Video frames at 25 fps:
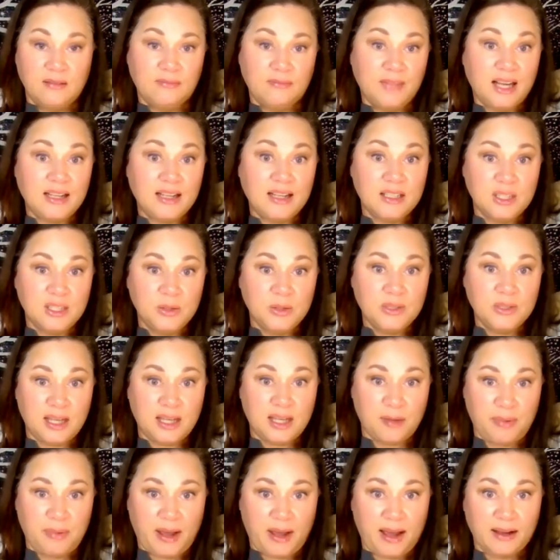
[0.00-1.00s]
like a
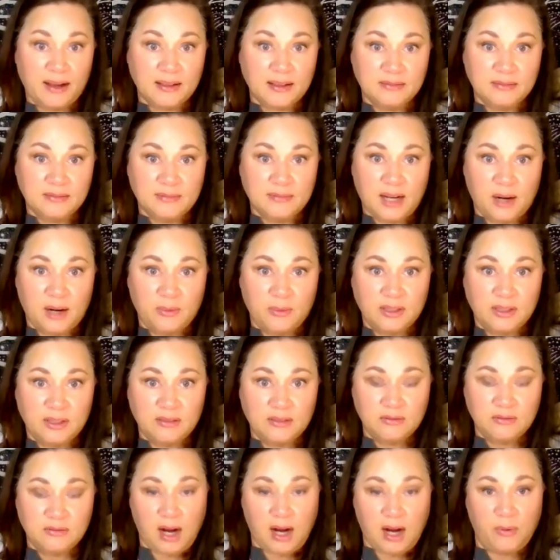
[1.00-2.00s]
suicide pact. I would
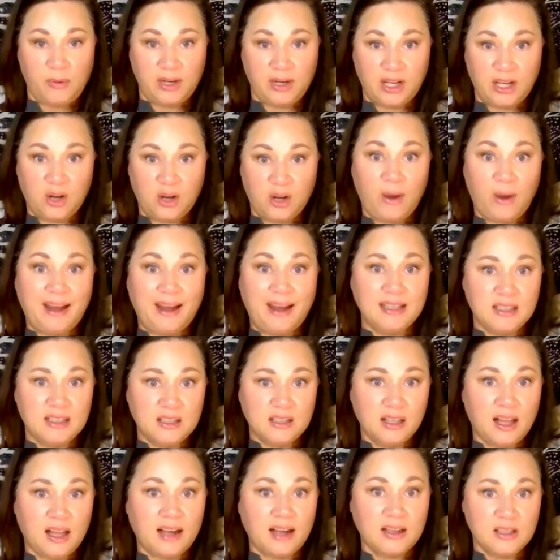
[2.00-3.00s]
equate it
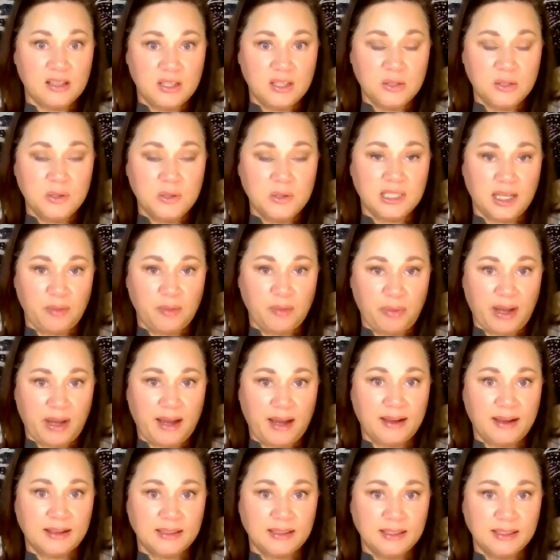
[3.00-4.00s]
to like a suicide
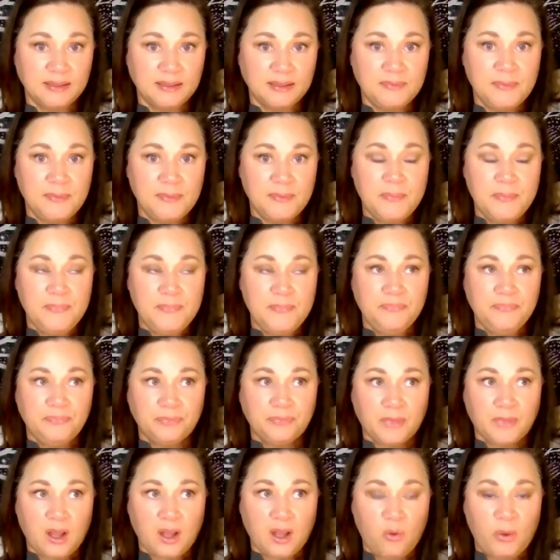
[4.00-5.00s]
pact.
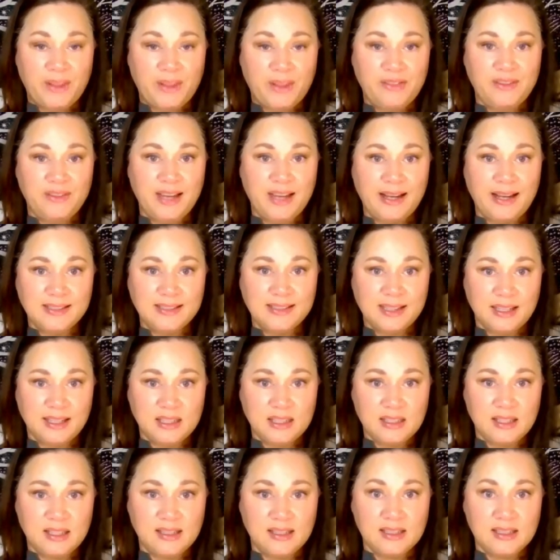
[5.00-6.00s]
When things
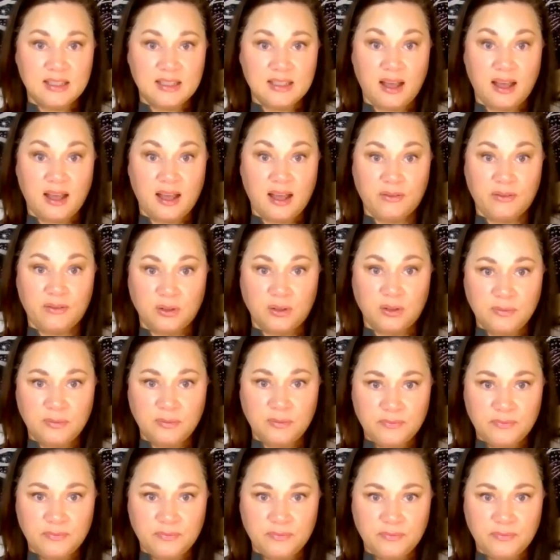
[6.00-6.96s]
get to this level,